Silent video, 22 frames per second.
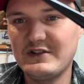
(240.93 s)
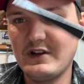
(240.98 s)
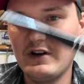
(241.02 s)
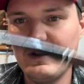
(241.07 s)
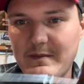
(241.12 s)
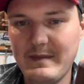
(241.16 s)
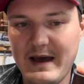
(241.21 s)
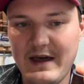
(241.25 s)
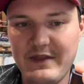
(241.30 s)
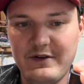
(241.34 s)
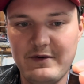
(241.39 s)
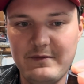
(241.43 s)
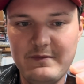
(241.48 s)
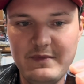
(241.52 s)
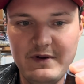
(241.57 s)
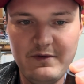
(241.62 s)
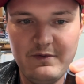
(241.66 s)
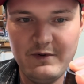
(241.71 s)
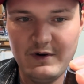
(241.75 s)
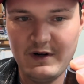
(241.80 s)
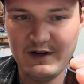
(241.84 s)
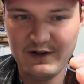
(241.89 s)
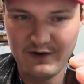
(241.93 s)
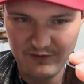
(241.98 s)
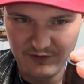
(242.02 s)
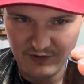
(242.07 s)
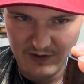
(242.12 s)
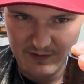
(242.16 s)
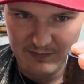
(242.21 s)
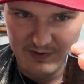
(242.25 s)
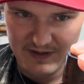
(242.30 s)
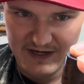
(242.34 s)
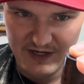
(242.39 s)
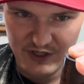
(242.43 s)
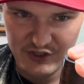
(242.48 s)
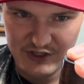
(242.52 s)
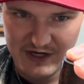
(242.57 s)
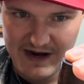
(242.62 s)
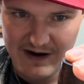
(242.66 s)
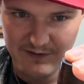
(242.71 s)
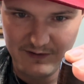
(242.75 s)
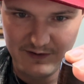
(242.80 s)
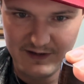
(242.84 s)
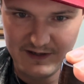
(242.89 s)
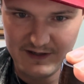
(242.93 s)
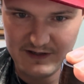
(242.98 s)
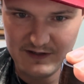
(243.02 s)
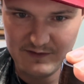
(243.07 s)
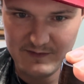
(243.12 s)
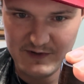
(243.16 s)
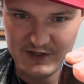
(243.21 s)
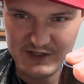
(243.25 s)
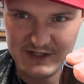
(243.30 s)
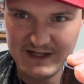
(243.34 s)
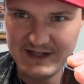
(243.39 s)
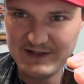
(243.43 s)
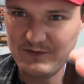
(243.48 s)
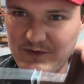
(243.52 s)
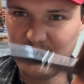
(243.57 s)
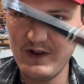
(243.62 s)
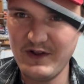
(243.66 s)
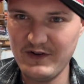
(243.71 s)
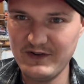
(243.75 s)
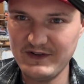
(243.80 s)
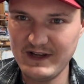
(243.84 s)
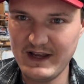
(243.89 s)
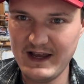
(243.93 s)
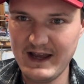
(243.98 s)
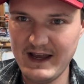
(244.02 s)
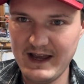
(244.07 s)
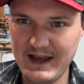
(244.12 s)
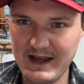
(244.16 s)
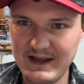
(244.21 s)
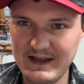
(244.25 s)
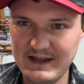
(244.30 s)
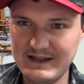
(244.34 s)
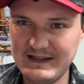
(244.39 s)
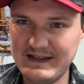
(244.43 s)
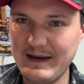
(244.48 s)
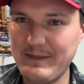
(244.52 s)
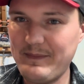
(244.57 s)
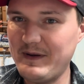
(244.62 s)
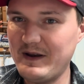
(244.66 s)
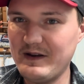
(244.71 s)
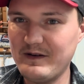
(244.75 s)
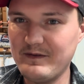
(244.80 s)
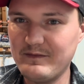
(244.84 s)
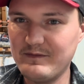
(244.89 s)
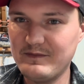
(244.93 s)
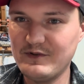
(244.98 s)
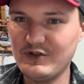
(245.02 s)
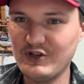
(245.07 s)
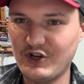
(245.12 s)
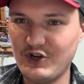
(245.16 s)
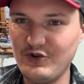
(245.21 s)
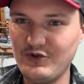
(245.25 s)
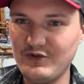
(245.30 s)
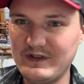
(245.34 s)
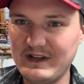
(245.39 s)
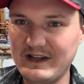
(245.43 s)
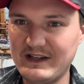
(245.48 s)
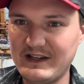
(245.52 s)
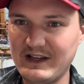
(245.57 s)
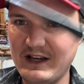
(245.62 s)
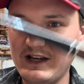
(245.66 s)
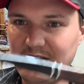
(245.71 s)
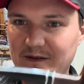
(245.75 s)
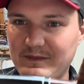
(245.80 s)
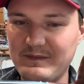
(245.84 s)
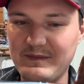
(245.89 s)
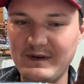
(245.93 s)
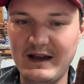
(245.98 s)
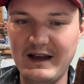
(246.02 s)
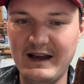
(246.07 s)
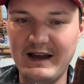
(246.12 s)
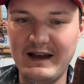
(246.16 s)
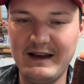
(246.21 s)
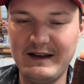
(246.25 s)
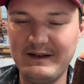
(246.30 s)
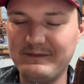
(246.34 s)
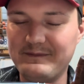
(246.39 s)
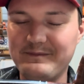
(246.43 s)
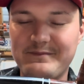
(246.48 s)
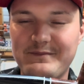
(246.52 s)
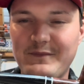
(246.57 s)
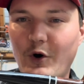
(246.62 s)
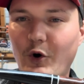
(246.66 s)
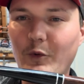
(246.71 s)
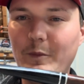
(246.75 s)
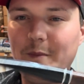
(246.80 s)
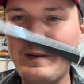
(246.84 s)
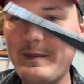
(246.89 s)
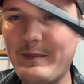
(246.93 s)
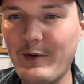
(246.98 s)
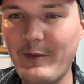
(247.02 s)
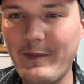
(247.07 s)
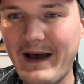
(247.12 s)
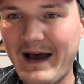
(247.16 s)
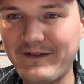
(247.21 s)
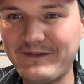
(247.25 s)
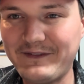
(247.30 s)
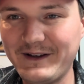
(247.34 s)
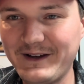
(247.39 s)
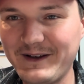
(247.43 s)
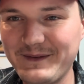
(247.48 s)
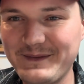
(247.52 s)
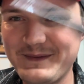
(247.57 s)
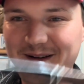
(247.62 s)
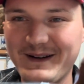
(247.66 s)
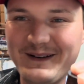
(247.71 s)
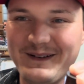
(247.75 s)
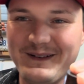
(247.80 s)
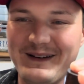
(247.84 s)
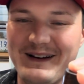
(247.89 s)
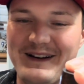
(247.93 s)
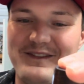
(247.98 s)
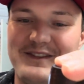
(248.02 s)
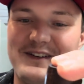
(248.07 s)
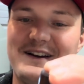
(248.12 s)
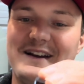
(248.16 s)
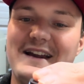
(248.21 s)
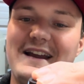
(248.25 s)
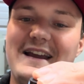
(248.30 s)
to the bathroom, but weren't going to really plan to shower in it too much. It has one of those step-in jacuzzi tub, old people bathtubs or whatever,